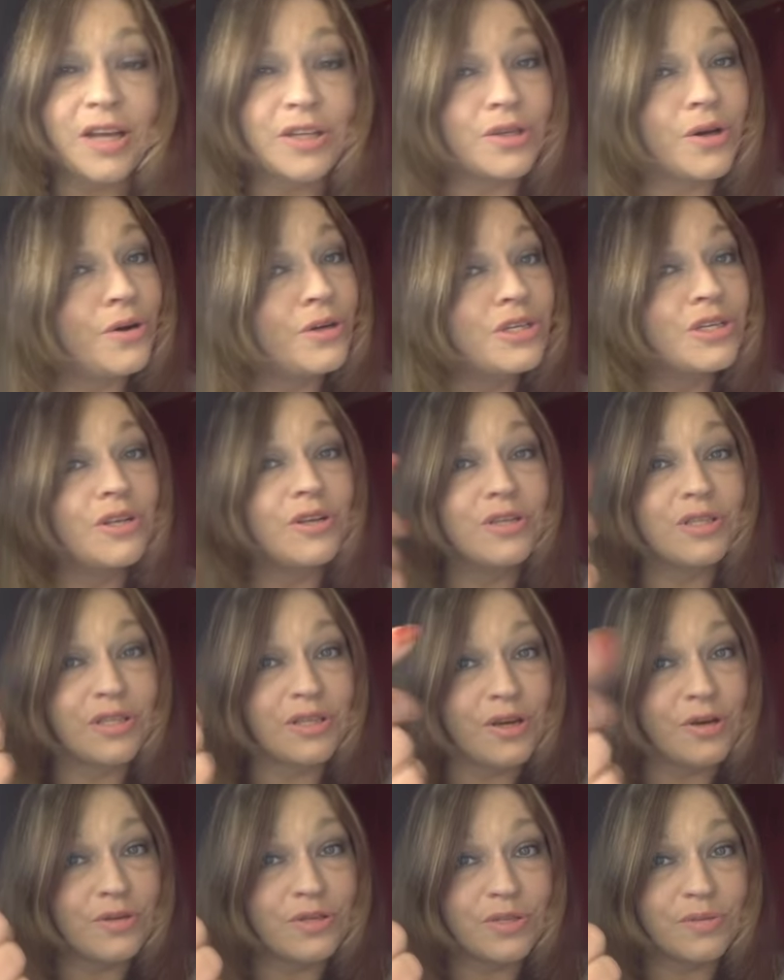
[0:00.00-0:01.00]
Told you those,
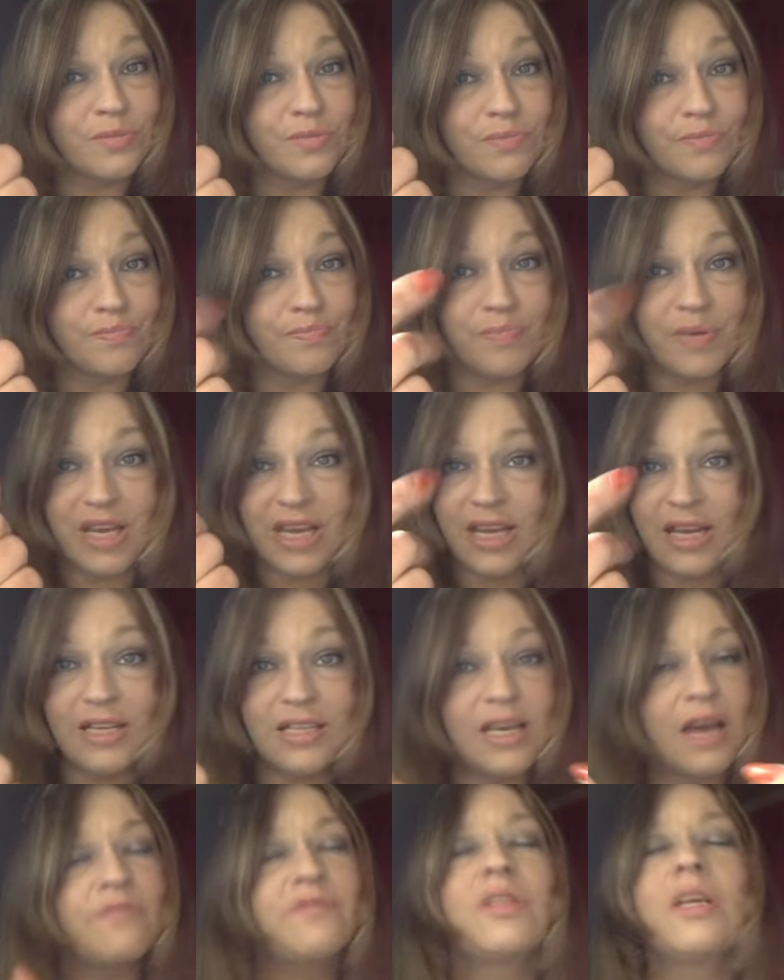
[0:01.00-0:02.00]
those
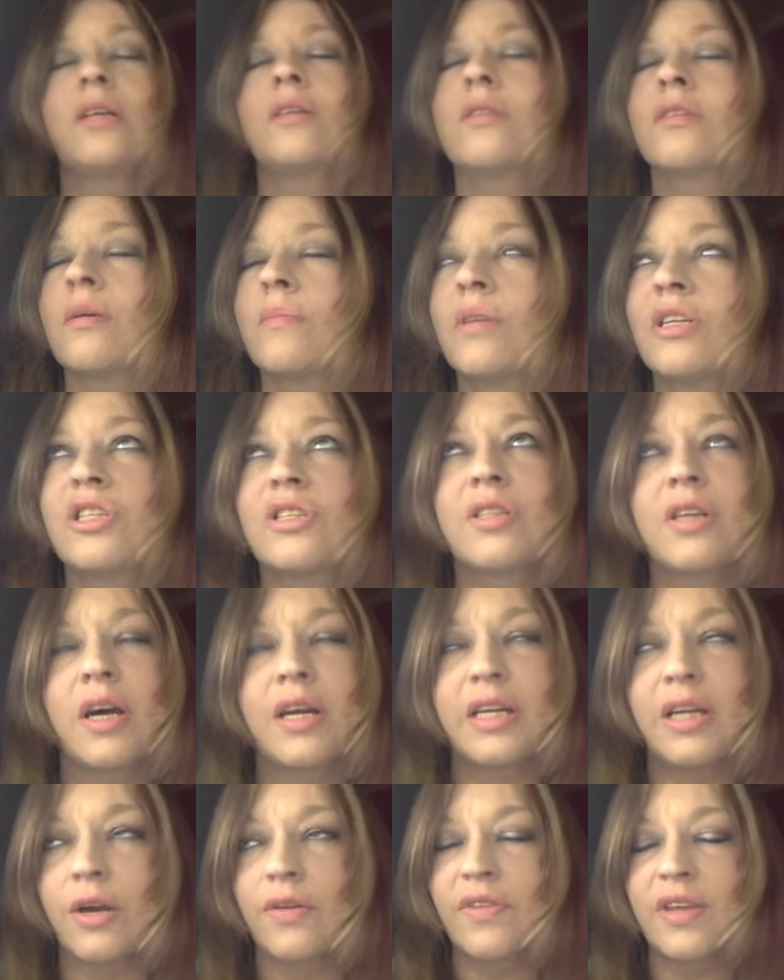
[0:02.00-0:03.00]
beads. I've done so much
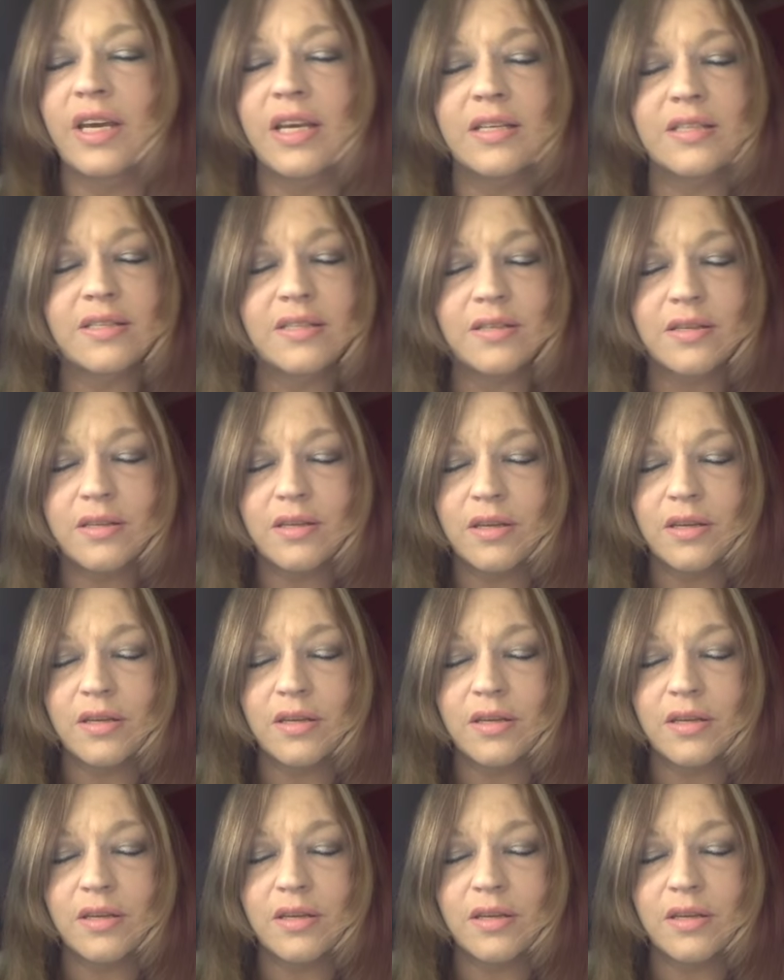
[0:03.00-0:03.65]
study on this.